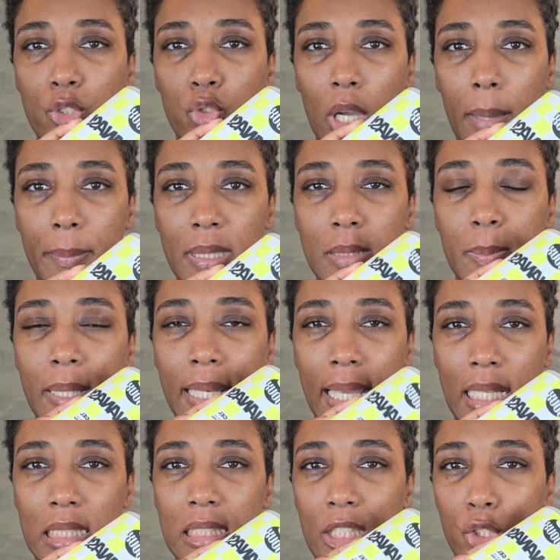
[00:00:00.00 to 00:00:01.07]
dropped this
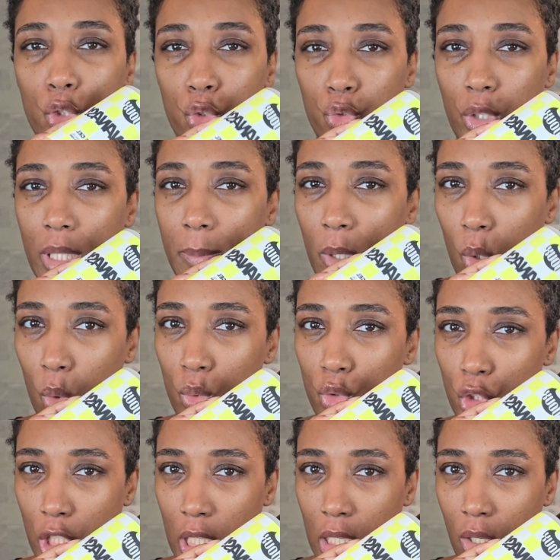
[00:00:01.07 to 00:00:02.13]
Bananas Extreme Hold
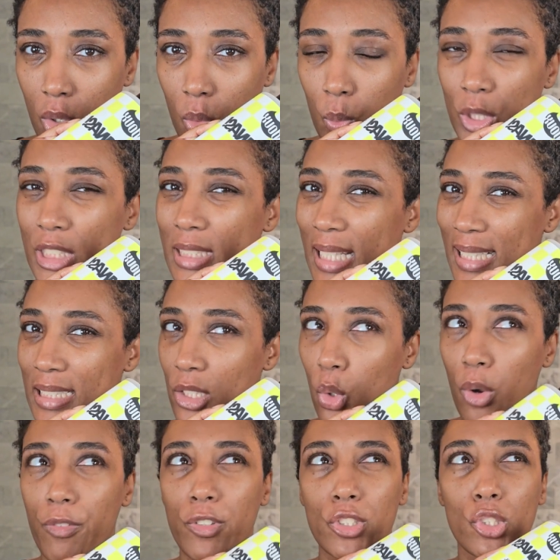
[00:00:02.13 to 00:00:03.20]
Gel, which says it
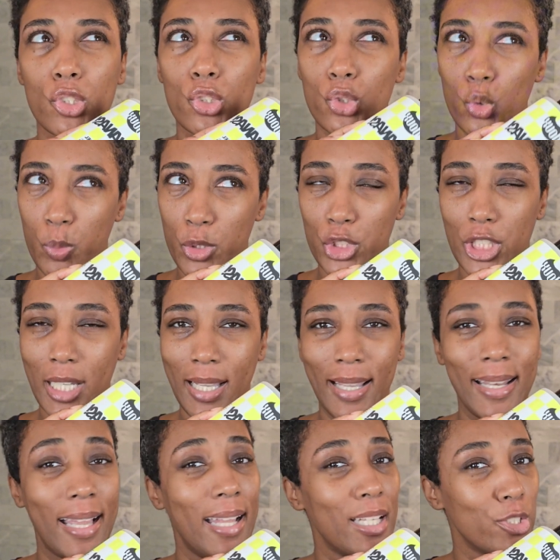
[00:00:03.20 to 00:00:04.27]
offers super
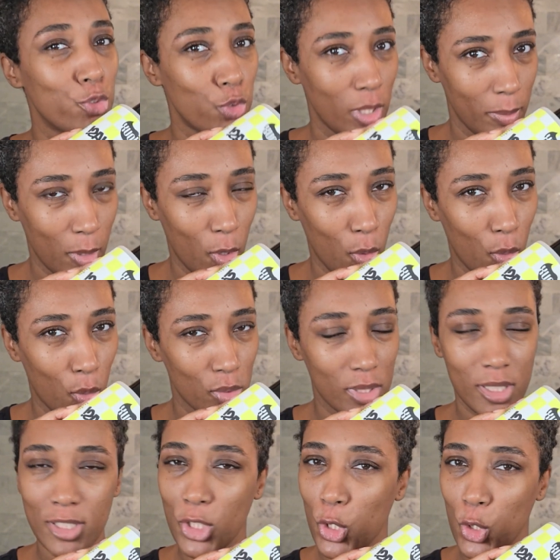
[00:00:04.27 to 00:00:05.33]
shine and extreme hold.
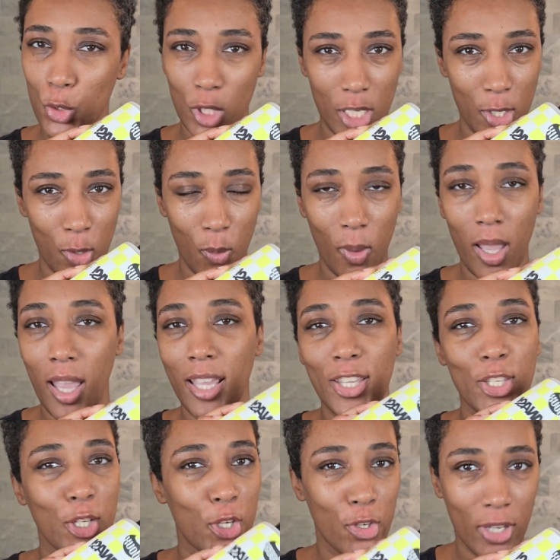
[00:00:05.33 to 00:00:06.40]
So you know
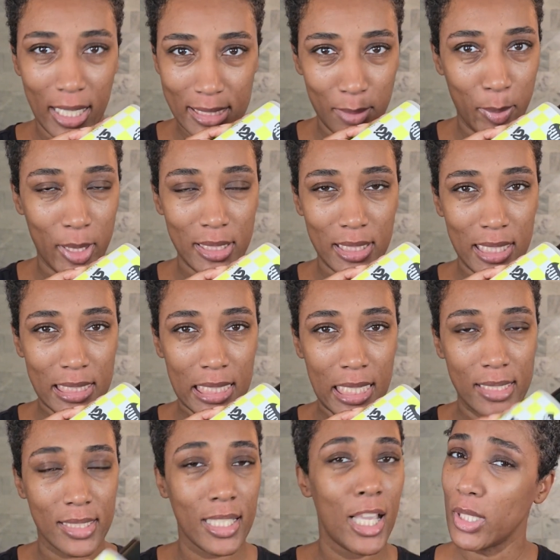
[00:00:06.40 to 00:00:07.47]
your girl had to put it to the
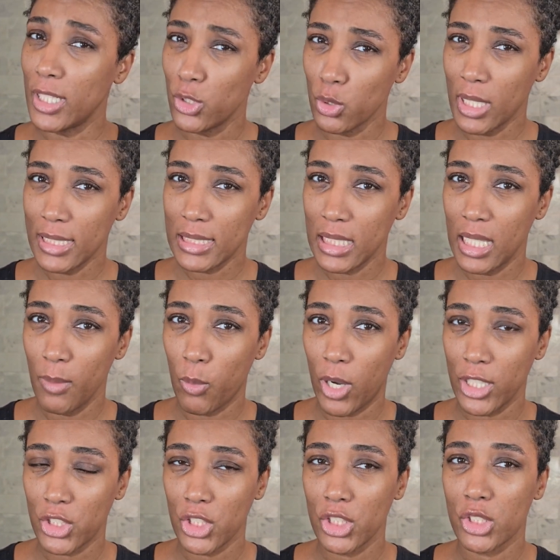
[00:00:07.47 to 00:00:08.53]
test. So I need you guys to keep
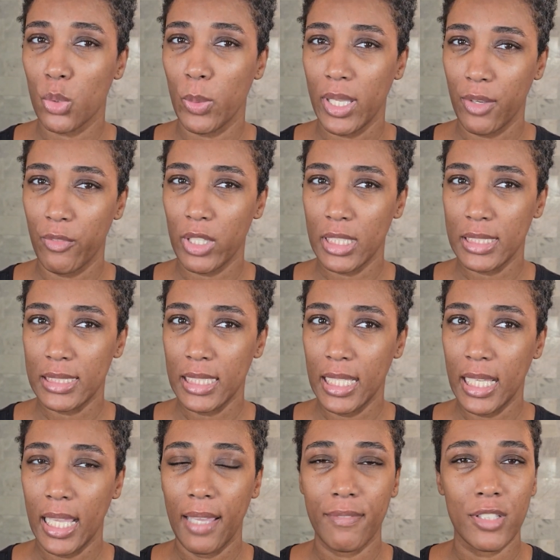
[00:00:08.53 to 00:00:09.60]
watching so we can really
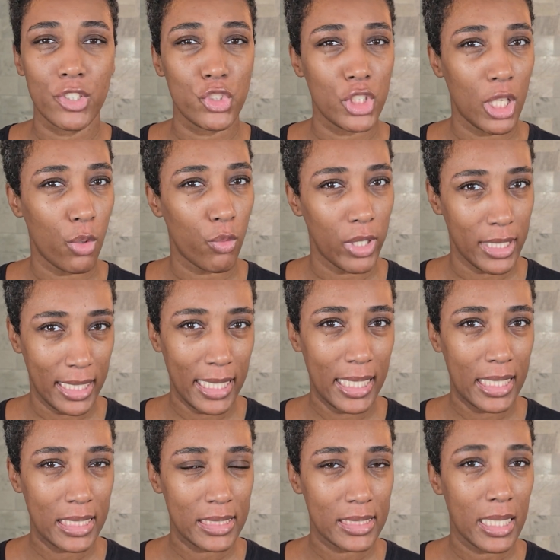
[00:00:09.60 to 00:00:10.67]
see if this gel really
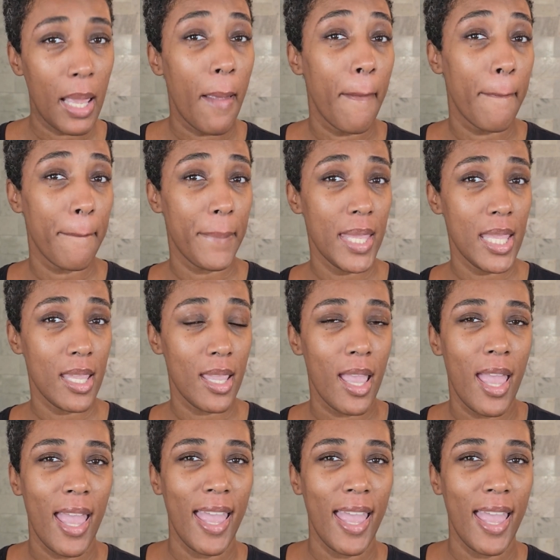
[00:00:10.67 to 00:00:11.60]
is Bananas.